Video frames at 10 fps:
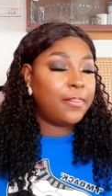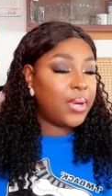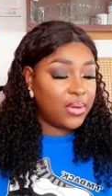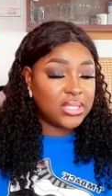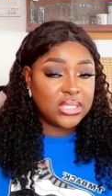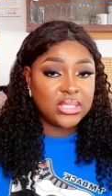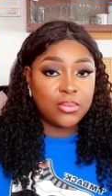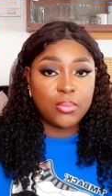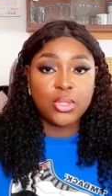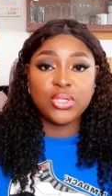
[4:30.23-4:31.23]

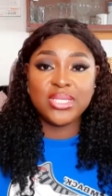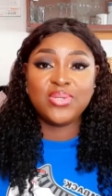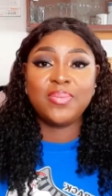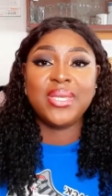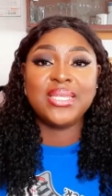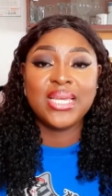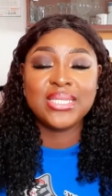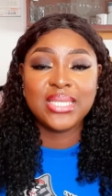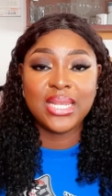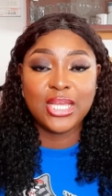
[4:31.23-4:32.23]
paracetamol because that's what my dad
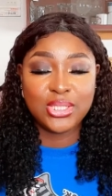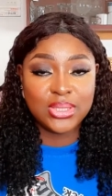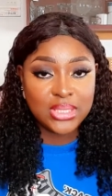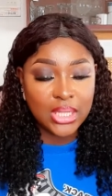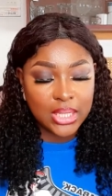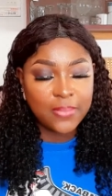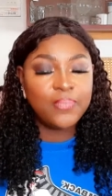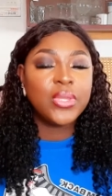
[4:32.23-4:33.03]
said i should take